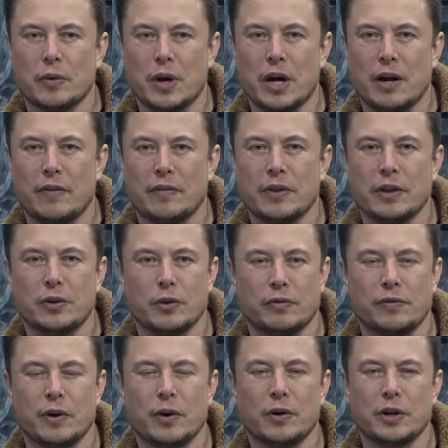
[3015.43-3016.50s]
Uh, that your
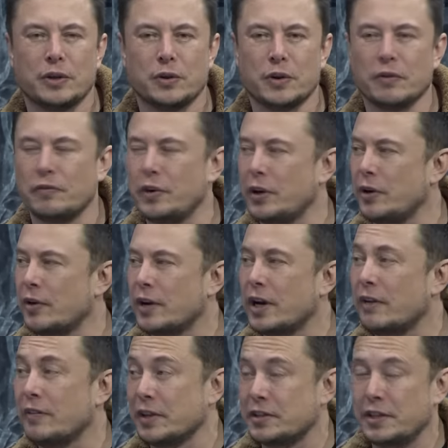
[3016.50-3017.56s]
phone and your computer are
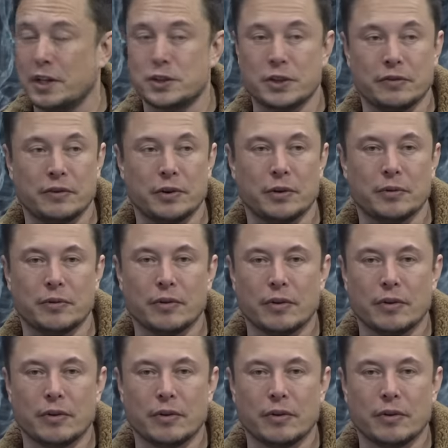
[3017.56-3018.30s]
kind of an extension of you.